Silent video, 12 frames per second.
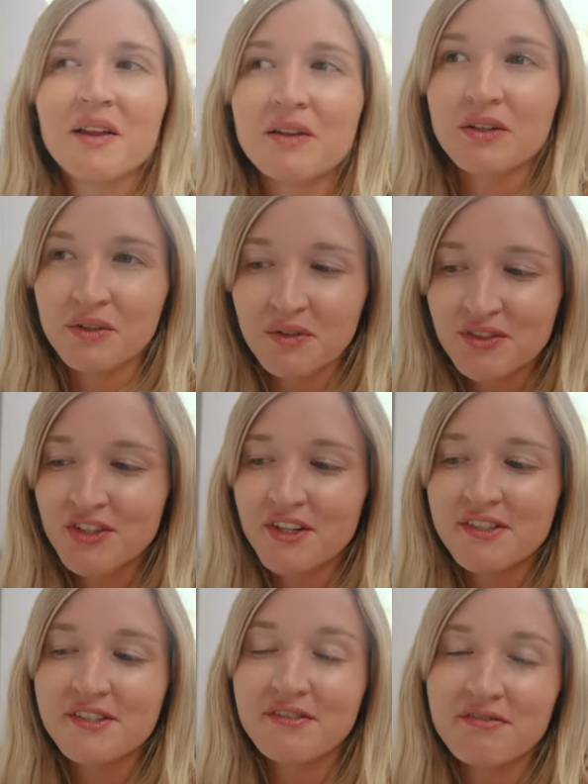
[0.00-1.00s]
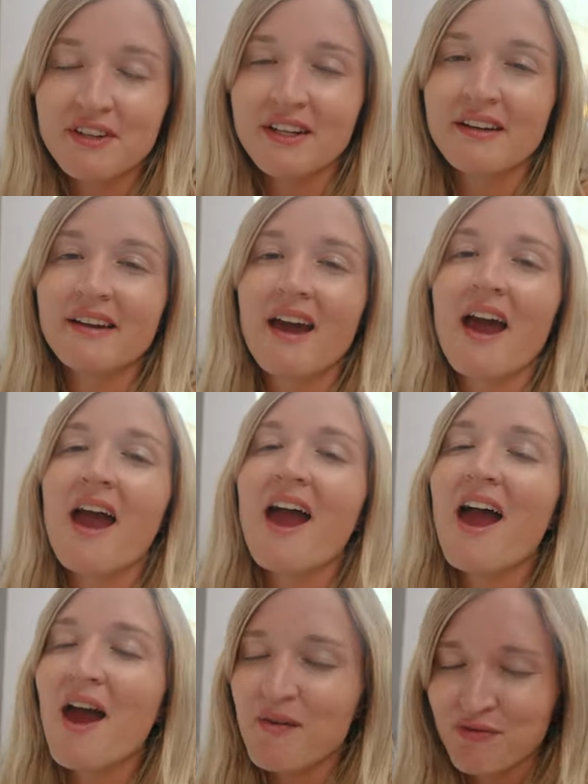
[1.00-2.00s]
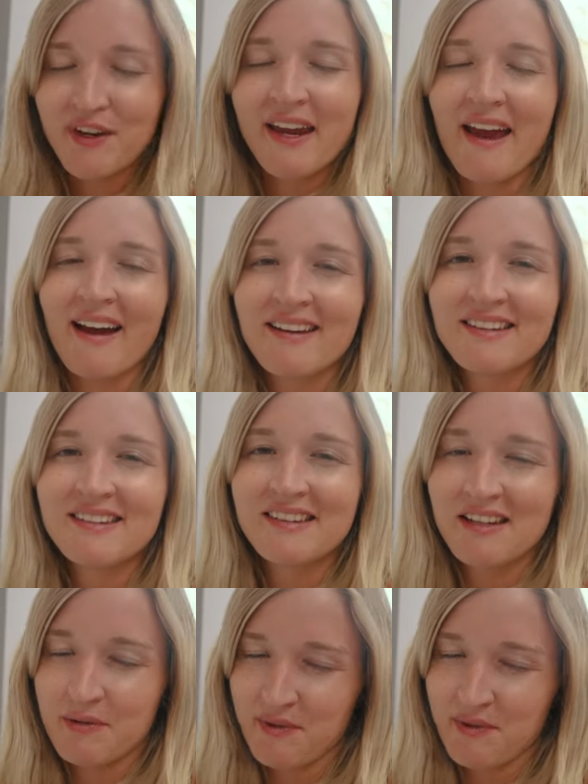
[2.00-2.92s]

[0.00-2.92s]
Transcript: Luke tries to feed every cat that we